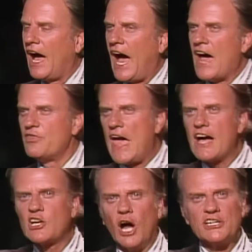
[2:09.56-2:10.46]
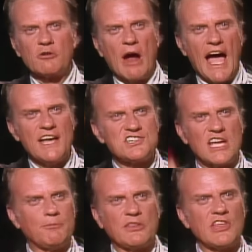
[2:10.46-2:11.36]
and they're going to rise
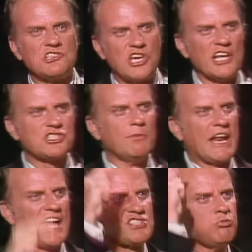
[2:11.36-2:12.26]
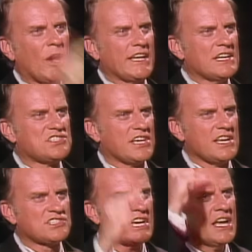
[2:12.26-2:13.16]
up at the judgment as
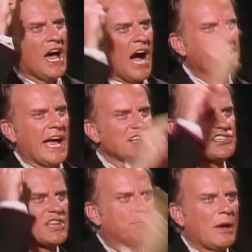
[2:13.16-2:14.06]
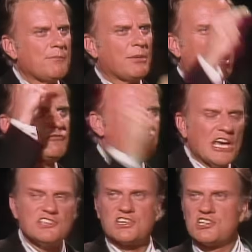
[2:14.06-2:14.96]
witnesses against the people of
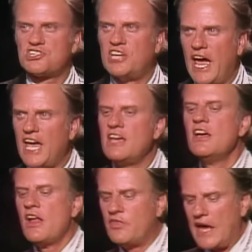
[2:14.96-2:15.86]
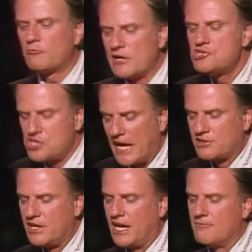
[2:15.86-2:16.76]
Jesus' day that
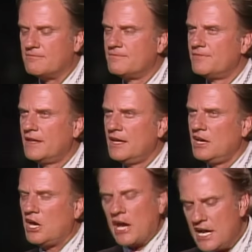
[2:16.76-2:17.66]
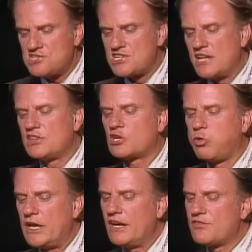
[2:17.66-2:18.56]
rejected him. He said the
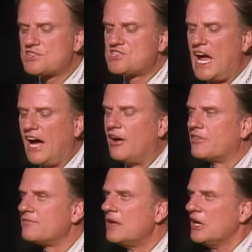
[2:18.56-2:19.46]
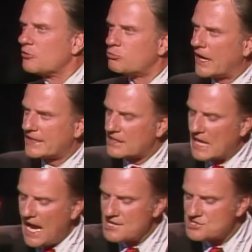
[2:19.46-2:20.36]
queen of the south
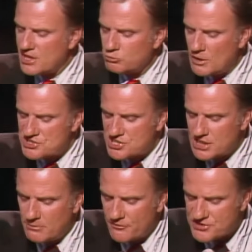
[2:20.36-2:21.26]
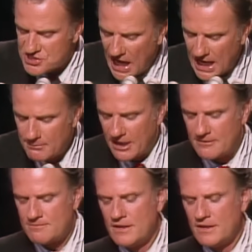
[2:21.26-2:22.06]
recognized the wisdom of Solomon,